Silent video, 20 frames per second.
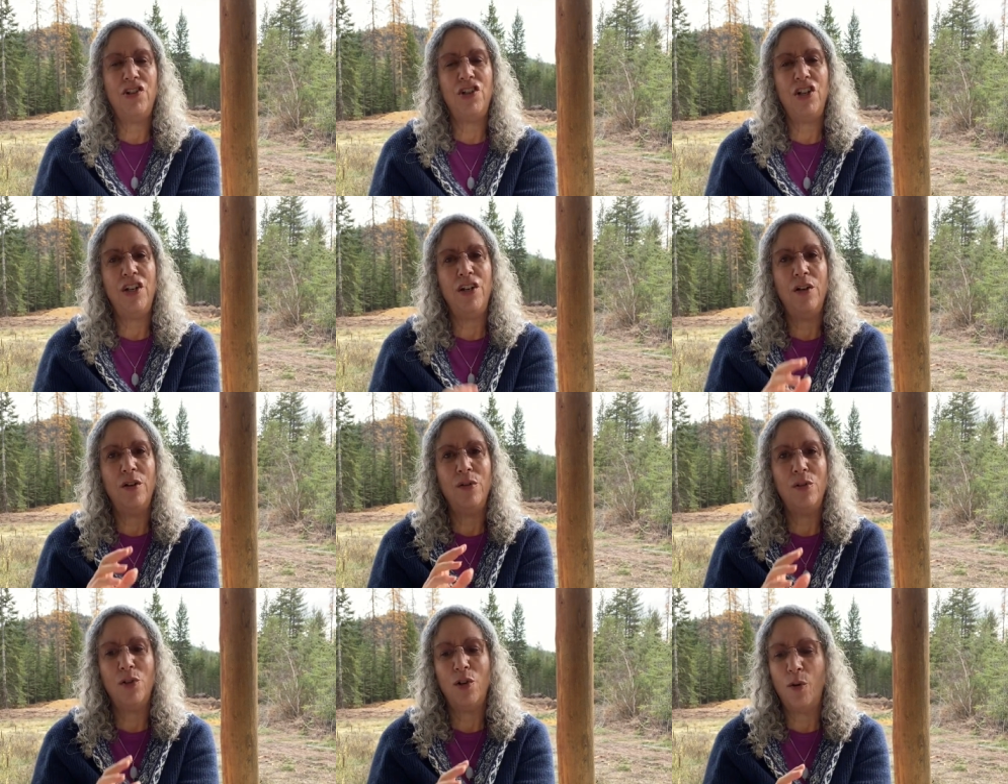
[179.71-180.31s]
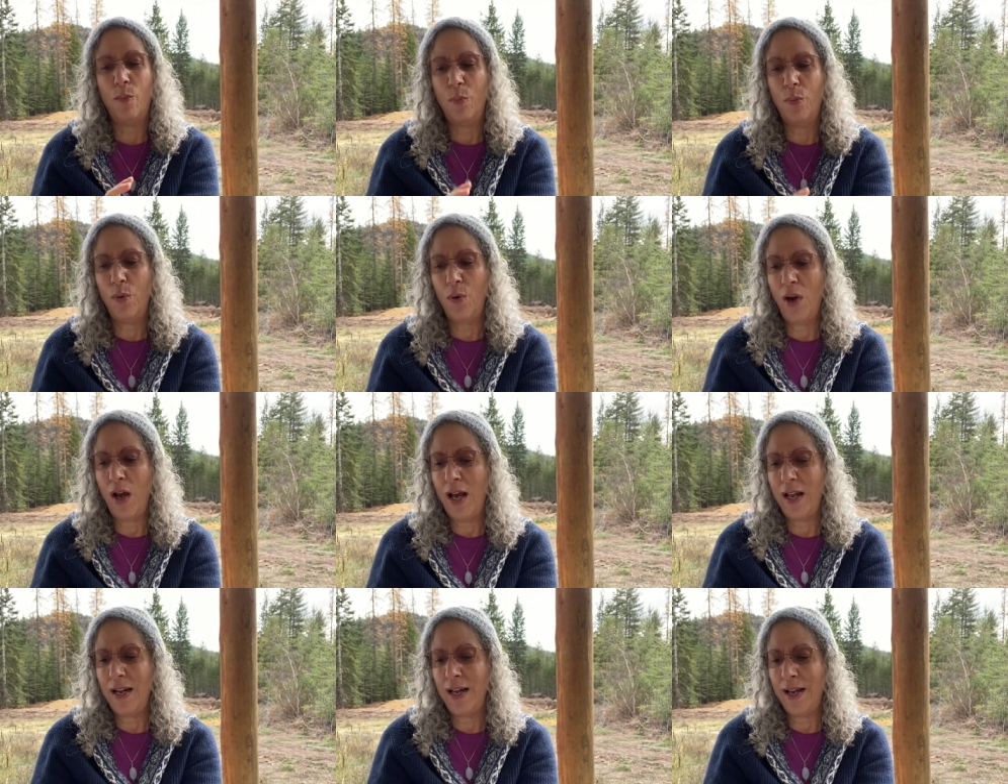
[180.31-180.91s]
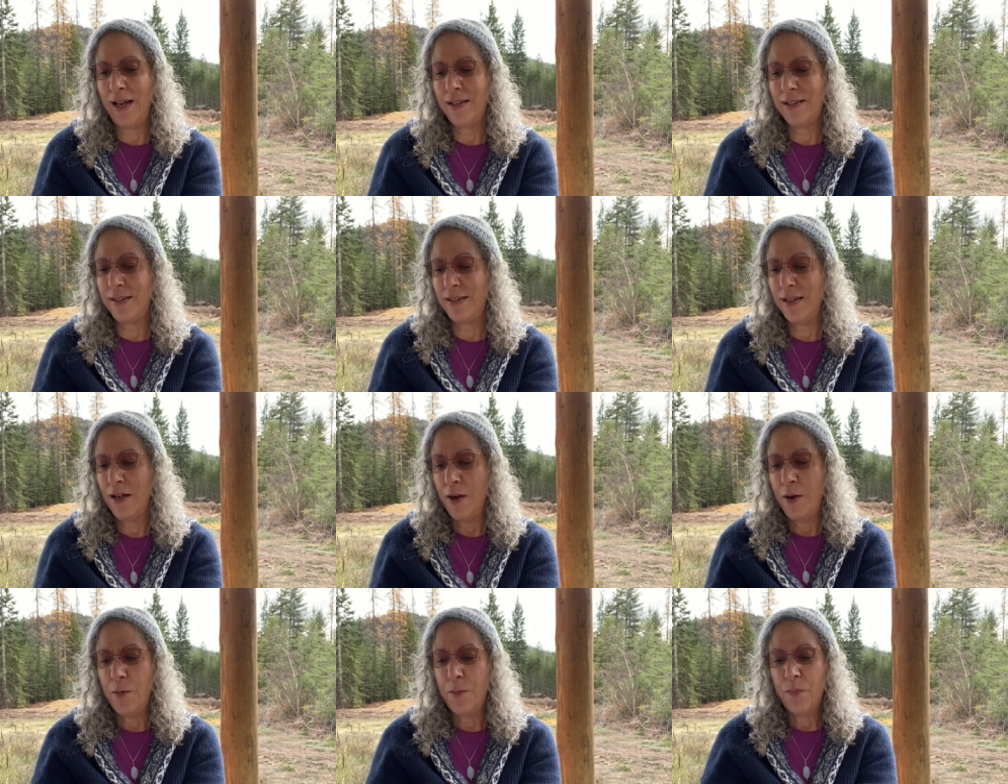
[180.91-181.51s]
She knows her products,
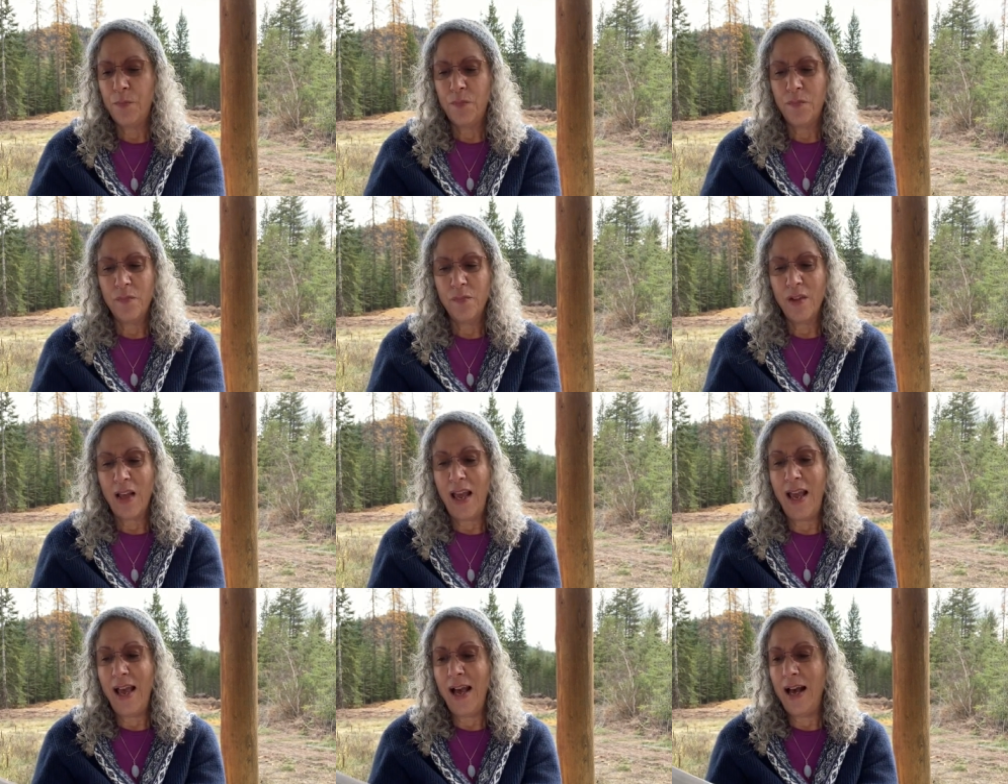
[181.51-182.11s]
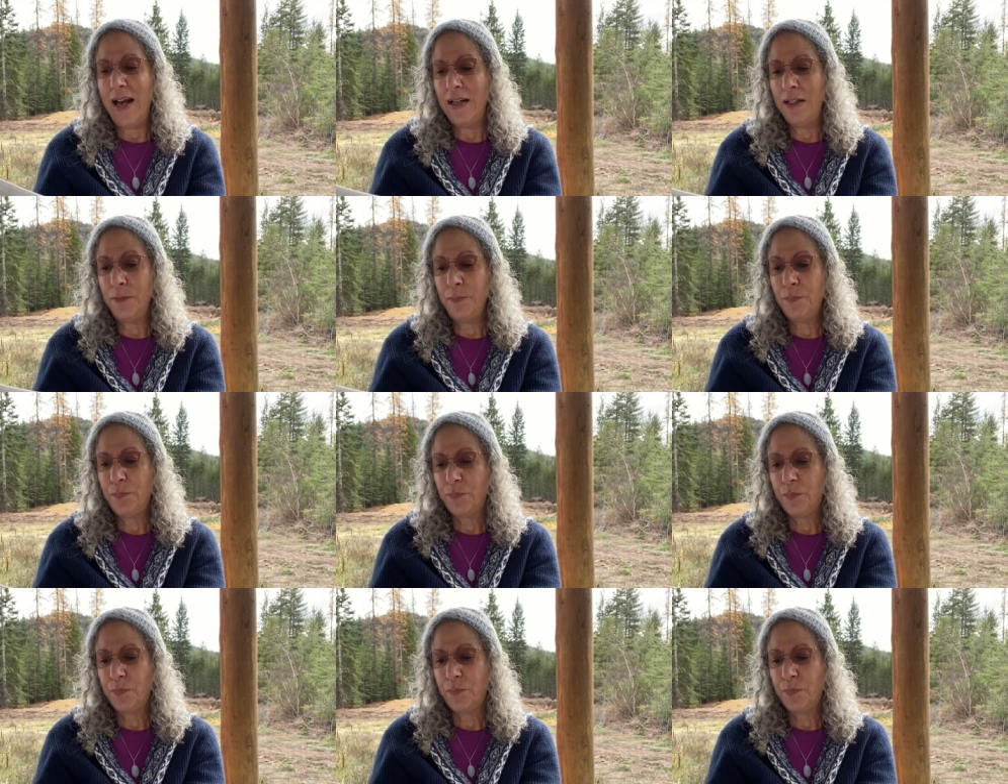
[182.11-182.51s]
and